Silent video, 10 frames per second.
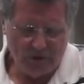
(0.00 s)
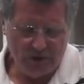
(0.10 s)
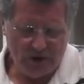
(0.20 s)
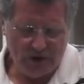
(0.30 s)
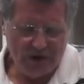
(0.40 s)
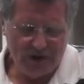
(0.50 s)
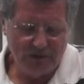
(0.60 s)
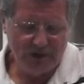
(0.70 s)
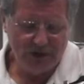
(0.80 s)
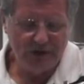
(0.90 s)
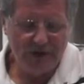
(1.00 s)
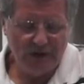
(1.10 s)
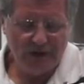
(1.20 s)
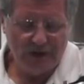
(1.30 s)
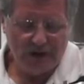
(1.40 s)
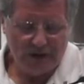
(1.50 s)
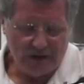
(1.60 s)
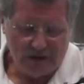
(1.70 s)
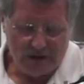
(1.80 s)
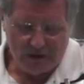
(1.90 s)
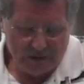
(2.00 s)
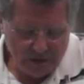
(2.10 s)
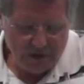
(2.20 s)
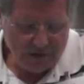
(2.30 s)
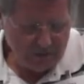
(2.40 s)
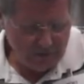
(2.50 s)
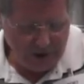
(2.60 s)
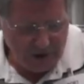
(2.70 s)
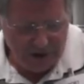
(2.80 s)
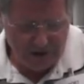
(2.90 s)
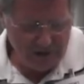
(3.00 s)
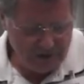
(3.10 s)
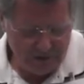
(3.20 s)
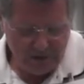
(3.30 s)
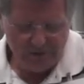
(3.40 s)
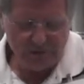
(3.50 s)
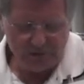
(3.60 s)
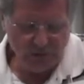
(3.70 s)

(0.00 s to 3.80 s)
of the contaminant in relatively